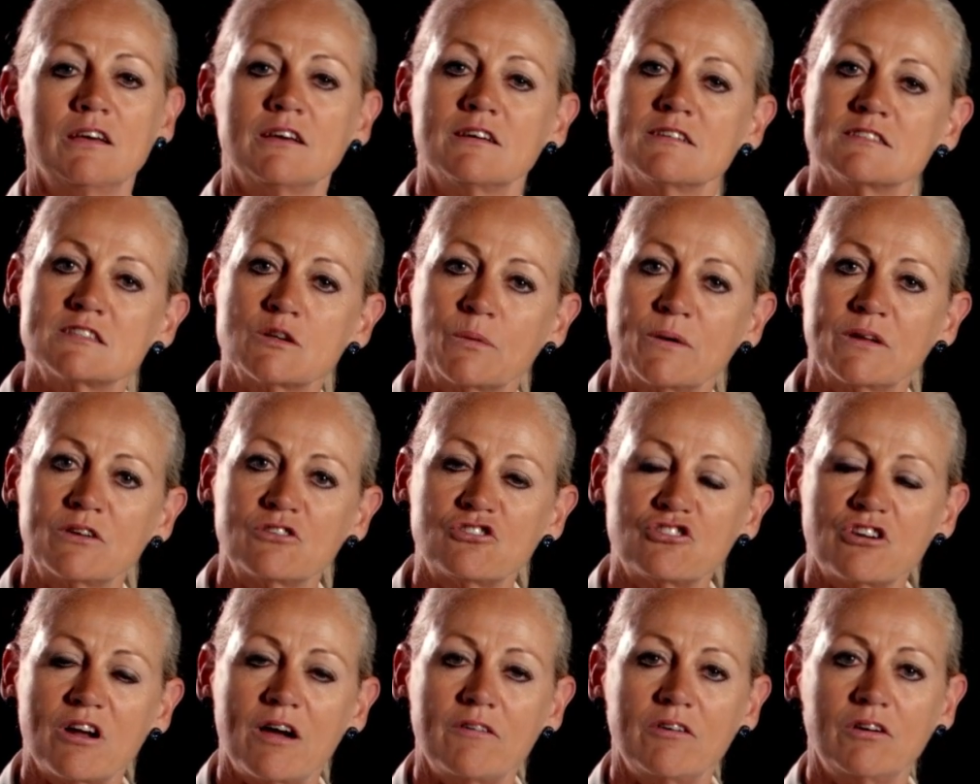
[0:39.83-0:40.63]
So when
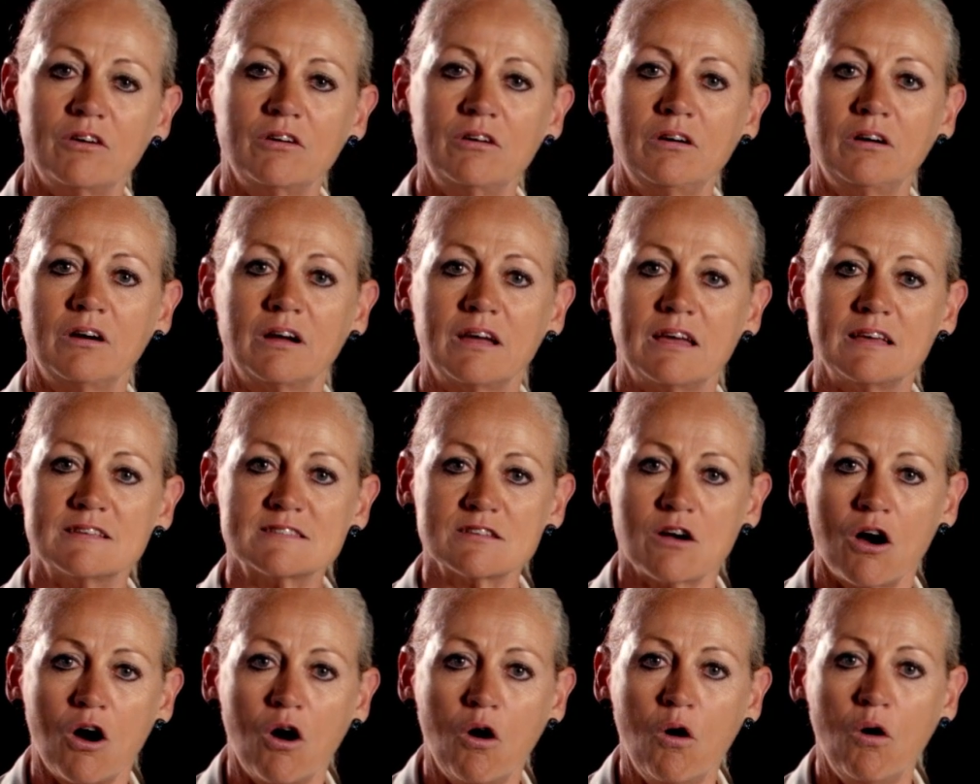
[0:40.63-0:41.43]
travel is
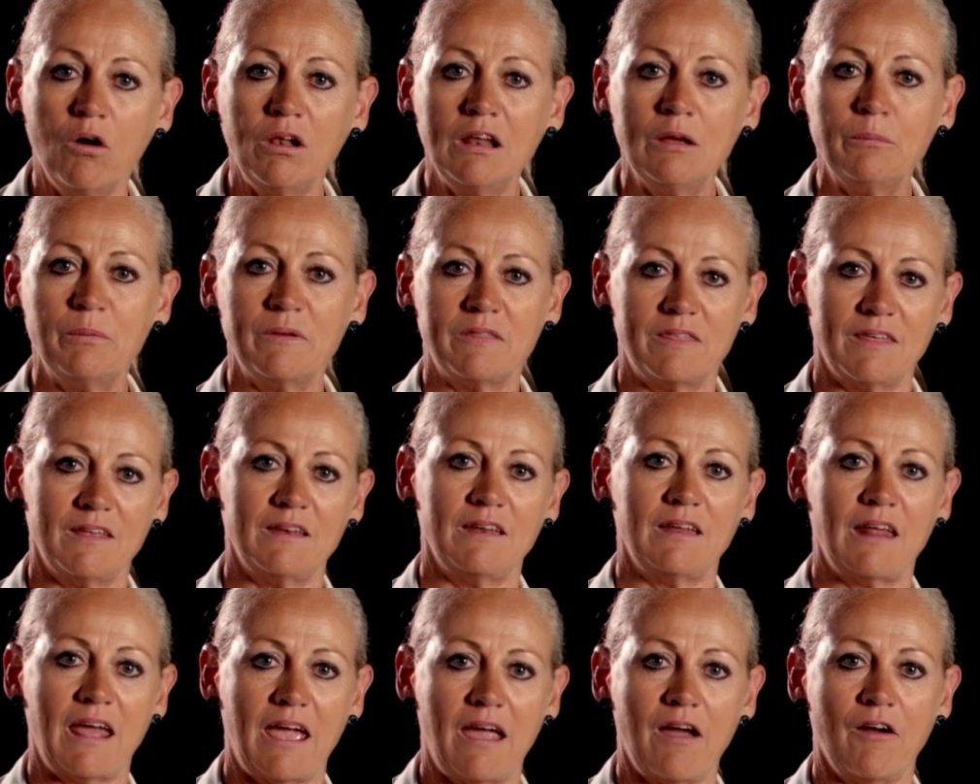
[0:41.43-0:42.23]
wholly
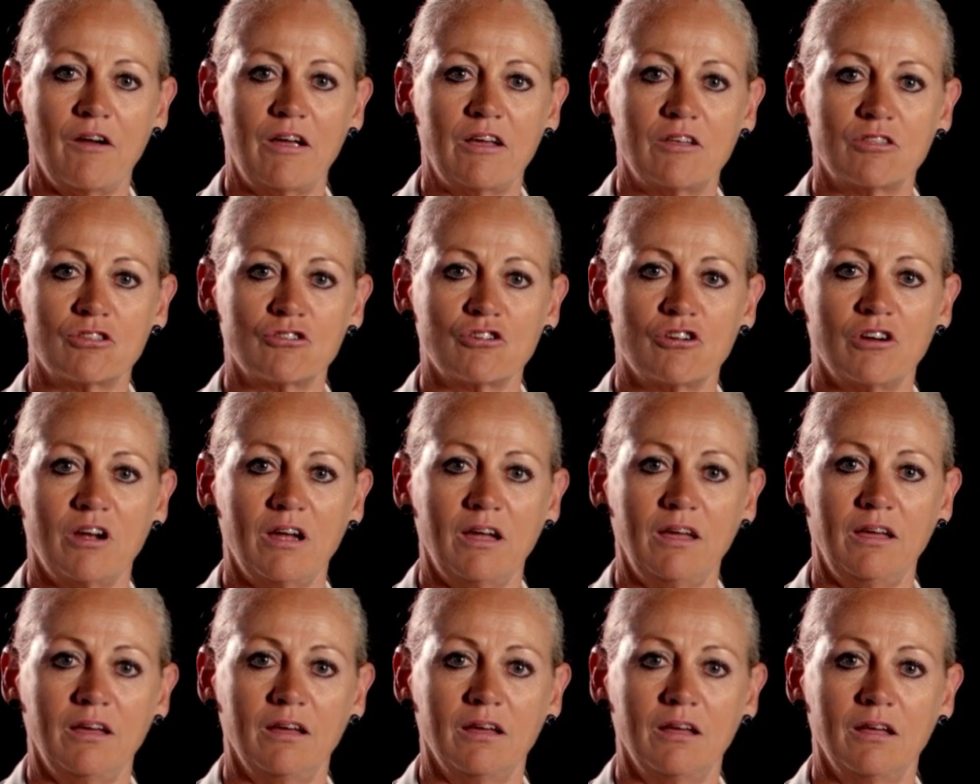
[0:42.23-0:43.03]
within Area
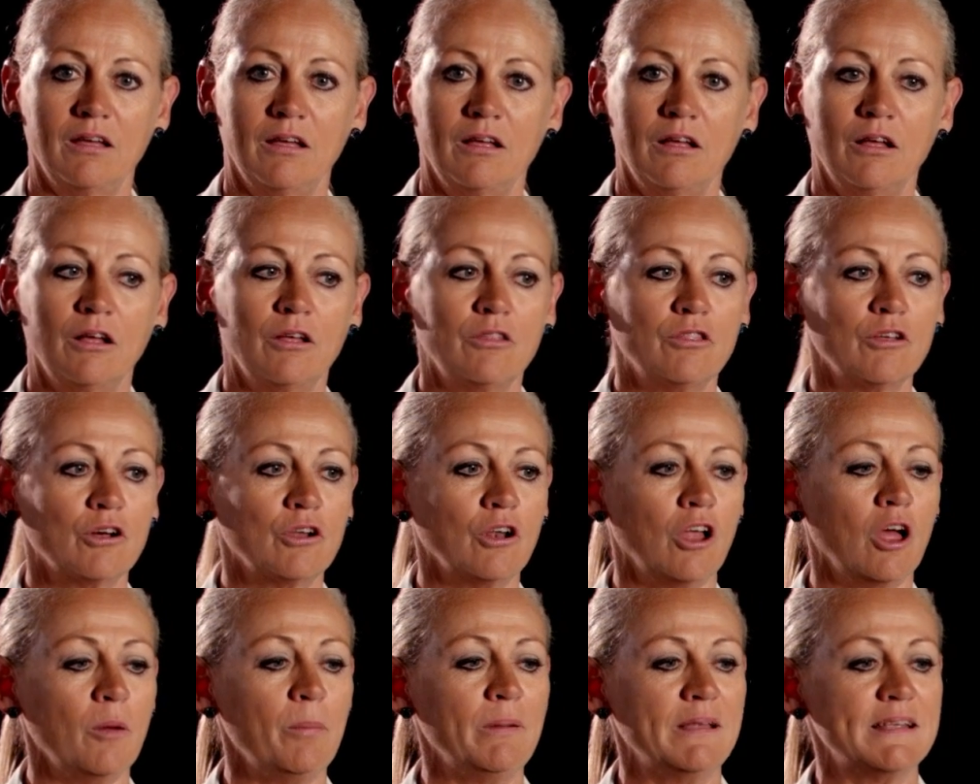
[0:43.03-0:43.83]
3, the
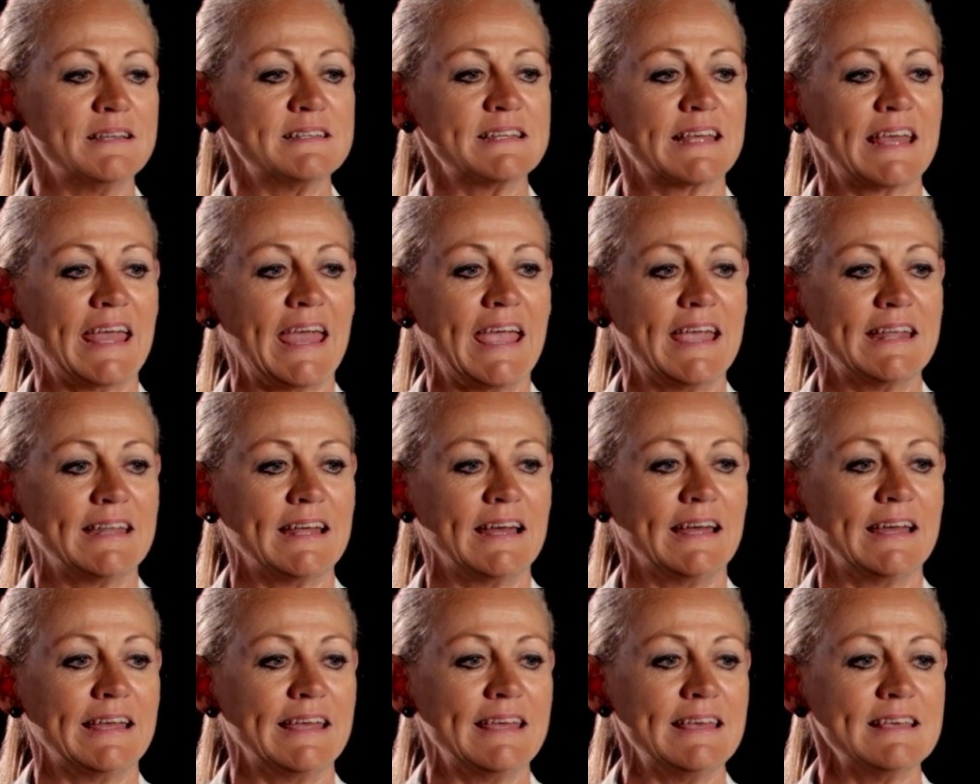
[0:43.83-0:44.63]
global
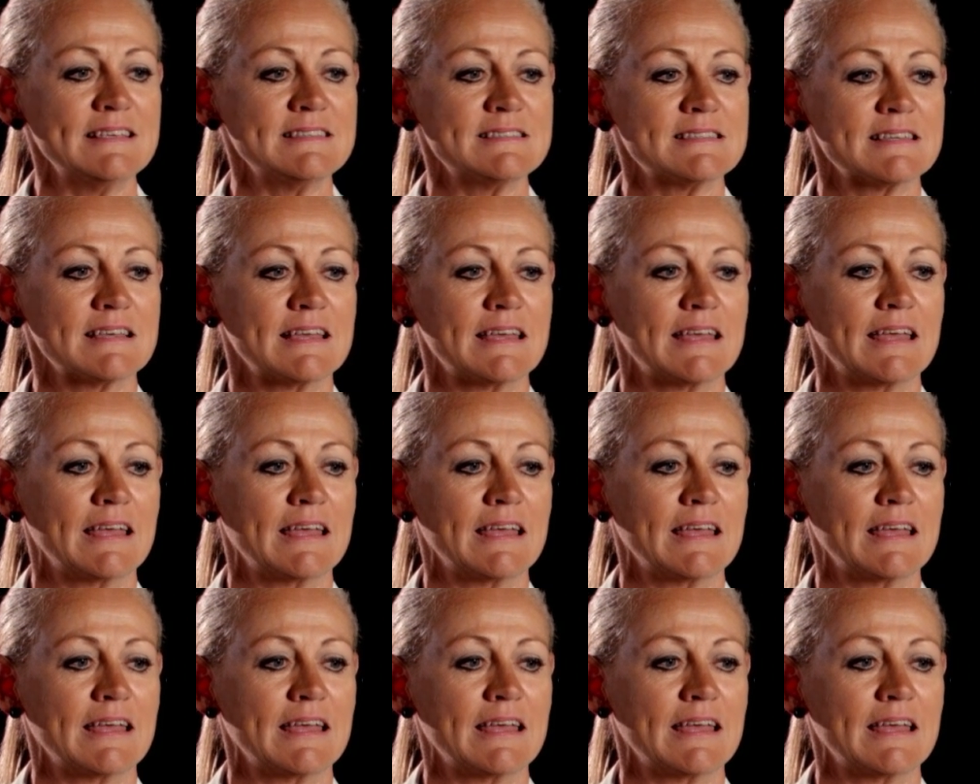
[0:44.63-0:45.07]
indicator is